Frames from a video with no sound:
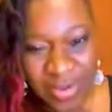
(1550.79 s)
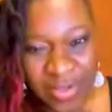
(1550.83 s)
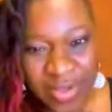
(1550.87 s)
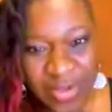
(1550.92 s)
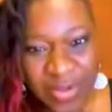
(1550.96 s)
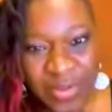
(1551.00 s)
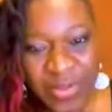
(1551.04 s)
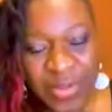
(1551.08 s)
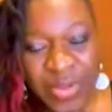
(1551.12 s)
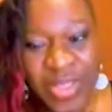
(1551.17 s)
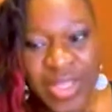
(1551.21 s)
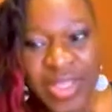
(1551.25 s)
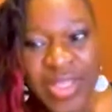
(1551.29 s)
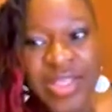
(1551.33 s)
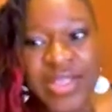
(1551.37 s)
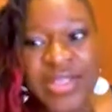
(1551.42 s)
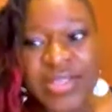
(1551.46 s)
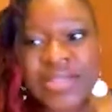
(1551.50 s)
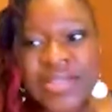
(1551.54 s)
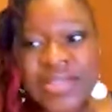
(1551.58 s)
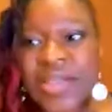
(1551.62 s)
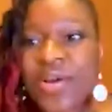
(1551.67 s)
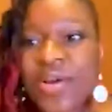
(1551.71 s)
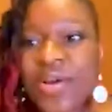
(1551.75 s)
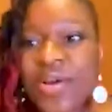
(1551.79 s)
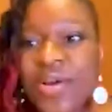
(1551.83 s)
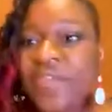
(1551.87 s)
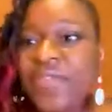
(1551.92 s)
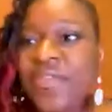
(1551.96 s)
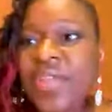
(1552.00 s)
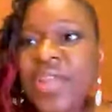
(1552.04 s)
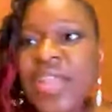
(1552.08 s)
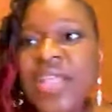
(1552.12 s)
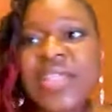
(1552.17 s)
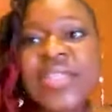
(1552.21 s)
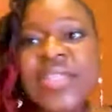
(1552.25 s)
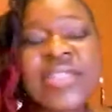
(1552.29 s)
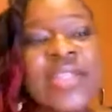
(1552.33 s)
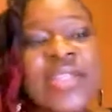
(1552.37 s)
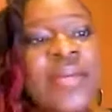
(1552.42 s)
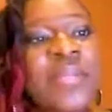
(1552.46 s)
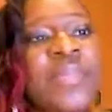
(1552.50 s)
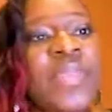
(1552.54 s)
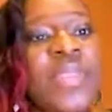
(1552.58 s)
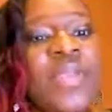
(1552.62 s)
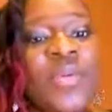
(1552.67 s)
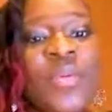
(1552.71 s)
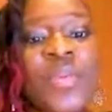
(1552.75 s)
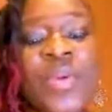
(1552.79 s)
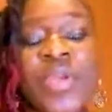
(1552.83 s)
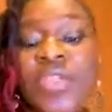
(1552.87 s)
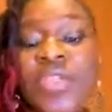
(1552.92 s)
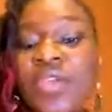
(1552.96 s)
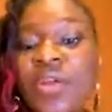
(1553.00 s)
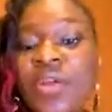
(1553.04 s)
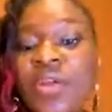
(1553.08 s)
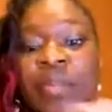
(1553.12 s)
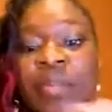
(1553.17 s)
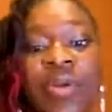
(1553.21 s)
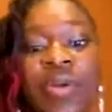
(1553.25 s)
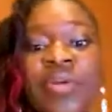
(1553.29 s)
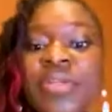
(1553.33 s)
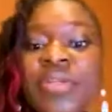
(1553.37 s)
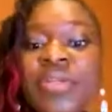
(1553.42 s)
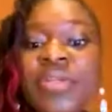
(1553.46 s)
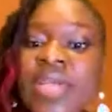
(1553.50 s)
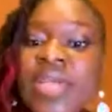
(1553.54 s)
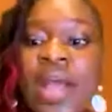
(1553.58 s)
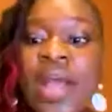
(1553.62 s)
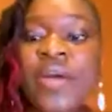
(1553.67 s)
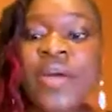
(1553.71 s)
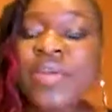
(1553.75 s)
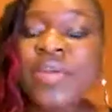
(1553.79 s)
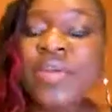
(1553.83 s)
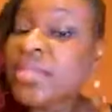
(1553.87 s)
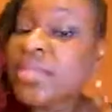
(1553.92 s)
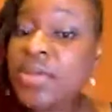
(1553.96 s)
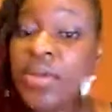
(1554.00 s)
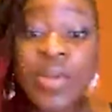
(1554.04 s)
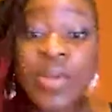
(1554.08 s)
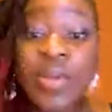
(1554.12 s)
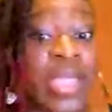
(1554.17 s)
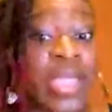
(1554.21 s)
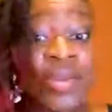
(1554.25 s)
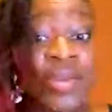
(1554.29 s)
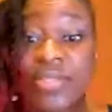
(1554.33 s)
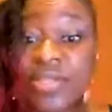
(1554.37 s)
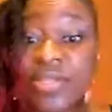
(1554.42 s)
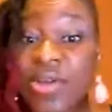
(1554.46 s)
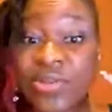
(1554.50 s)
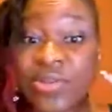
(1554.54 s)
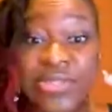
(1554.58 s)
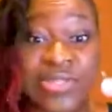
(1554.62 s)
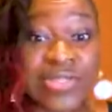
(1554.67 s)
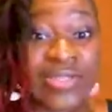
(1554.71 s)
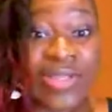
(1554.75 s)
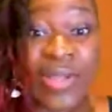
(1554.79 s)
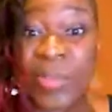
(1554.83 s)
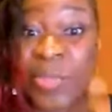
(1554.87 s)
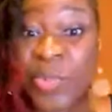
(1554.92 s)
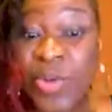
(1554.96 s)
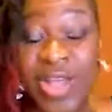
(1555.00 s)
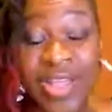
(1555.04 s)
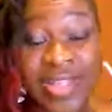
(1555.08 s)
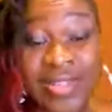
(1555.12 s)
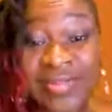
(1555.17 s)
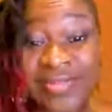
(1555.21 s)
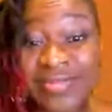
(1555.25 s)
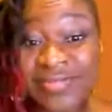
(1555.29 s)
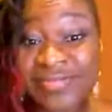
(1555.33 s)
know, it is something where you're burnt out, it's okay to talk to someone,